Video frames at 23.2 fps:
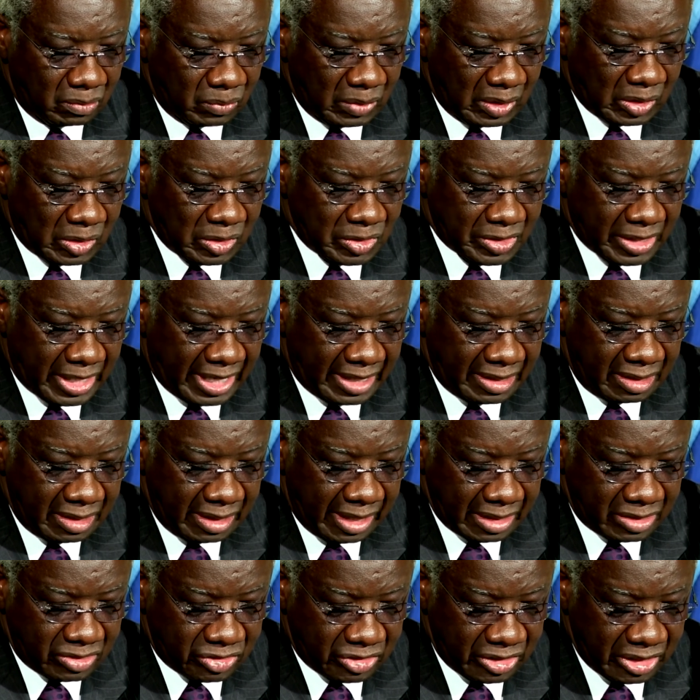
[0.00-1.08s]
We also had an
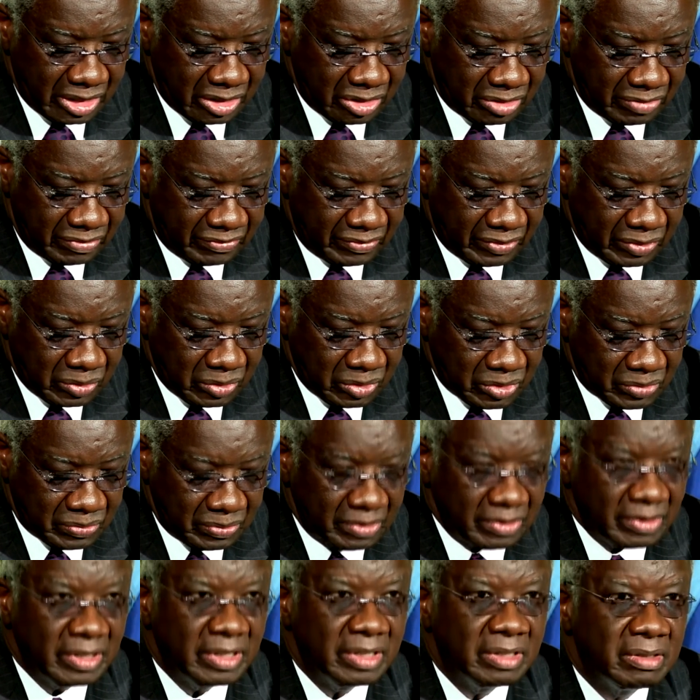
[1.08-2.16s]
exchange of views
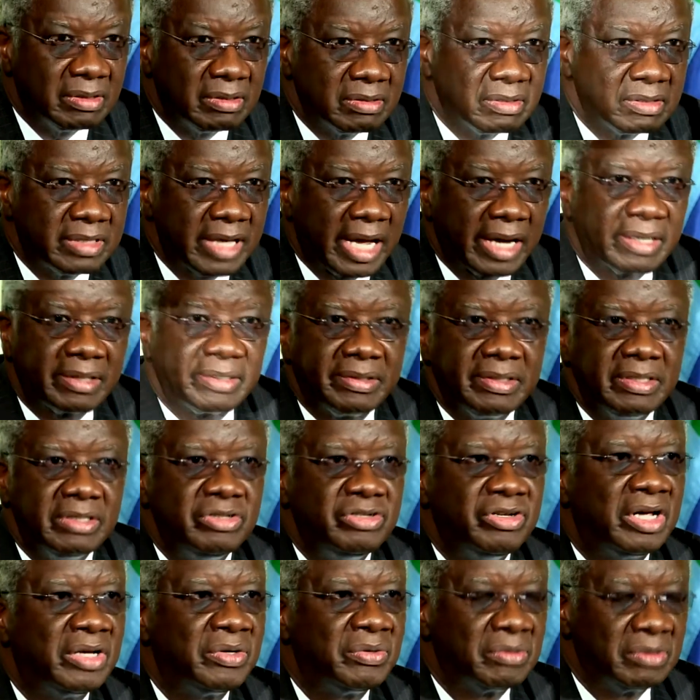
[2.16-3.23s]
with the Secretary
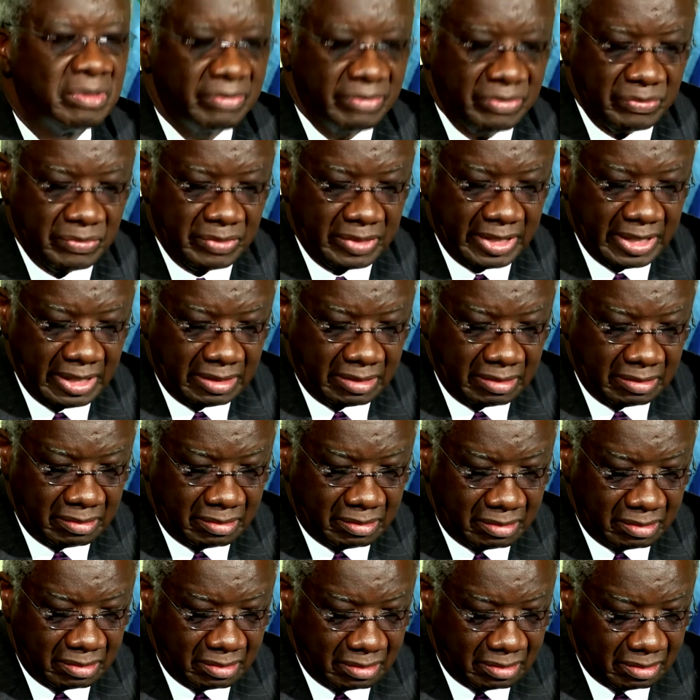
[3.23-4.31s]
General of the United
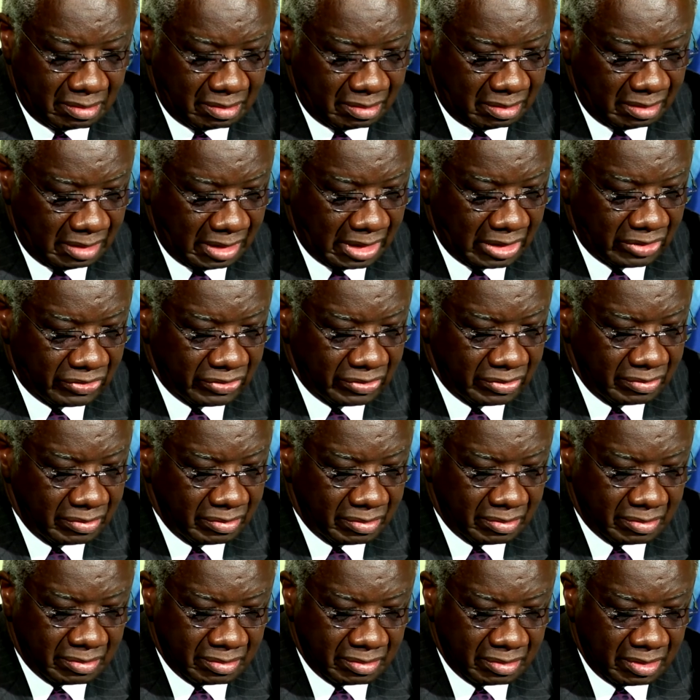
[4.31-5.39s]

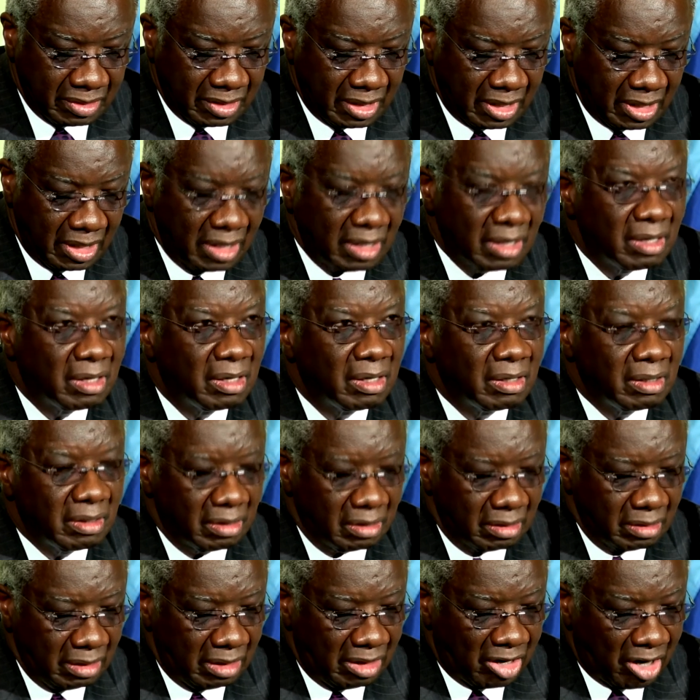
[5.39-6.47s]
Nations,
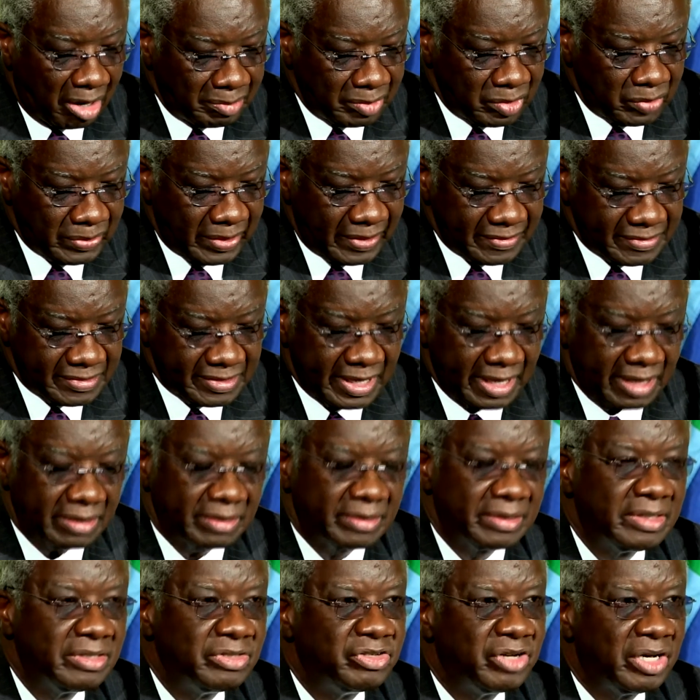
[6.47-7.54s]
the Commonwealth
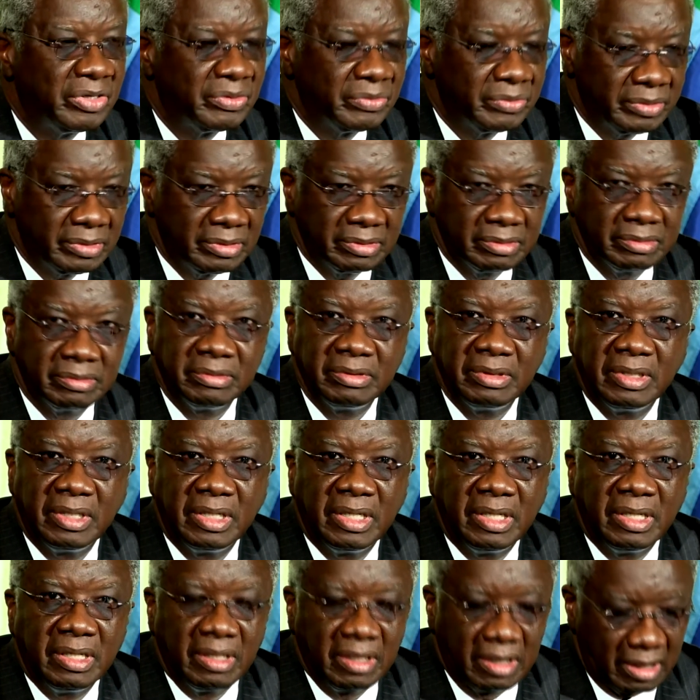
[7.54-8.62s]
Secretary General,
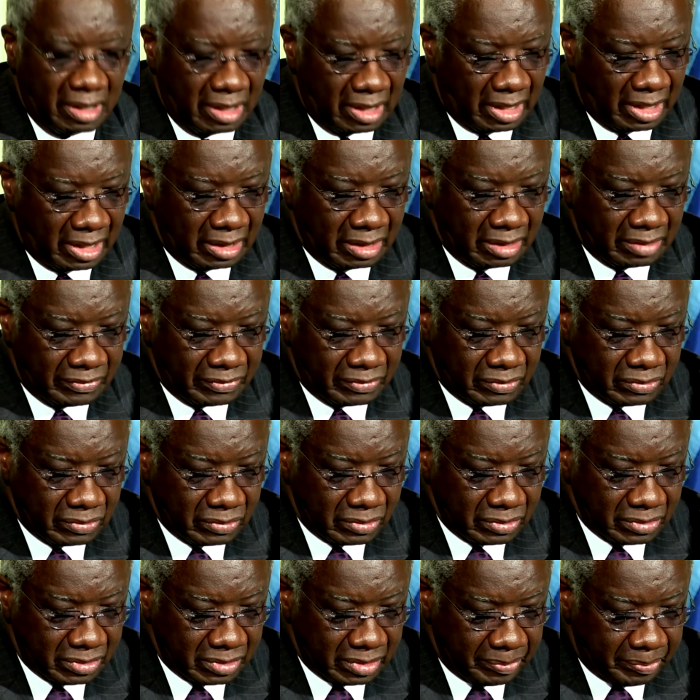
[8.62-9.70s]
and of
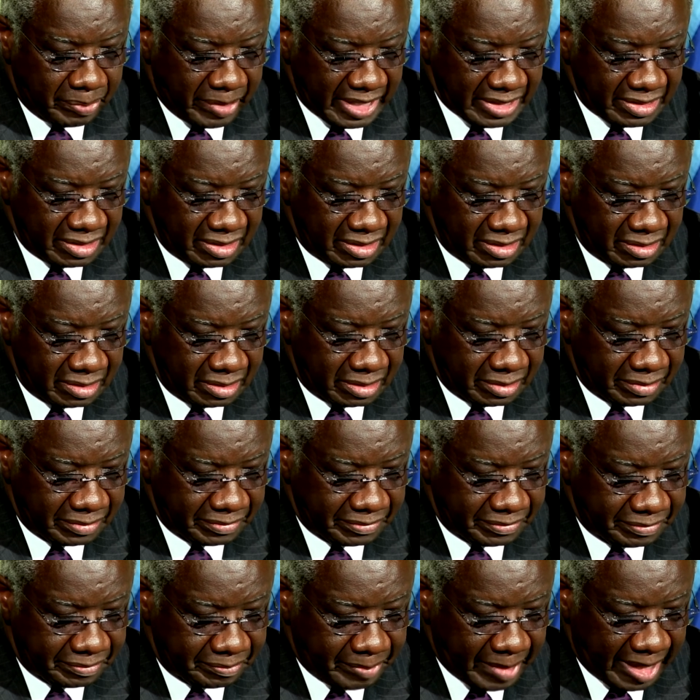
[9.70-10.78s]
course, the President
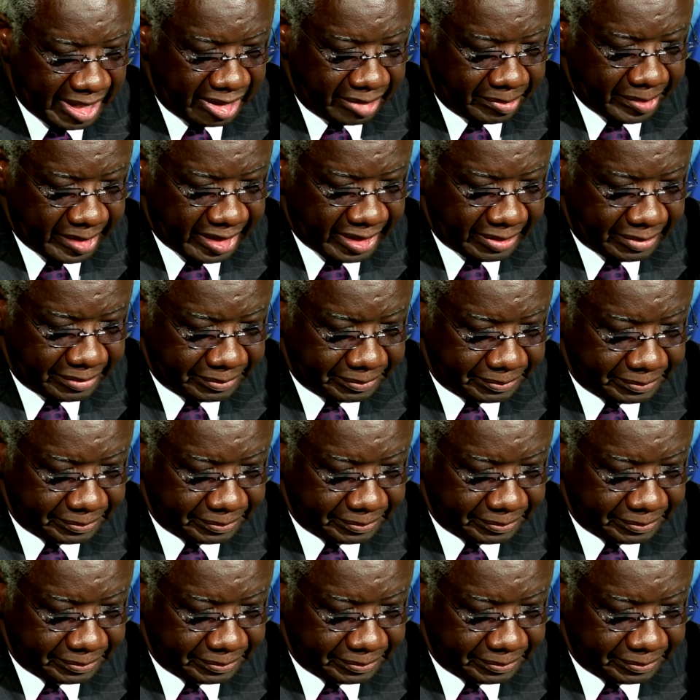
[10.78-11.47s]
of Panama.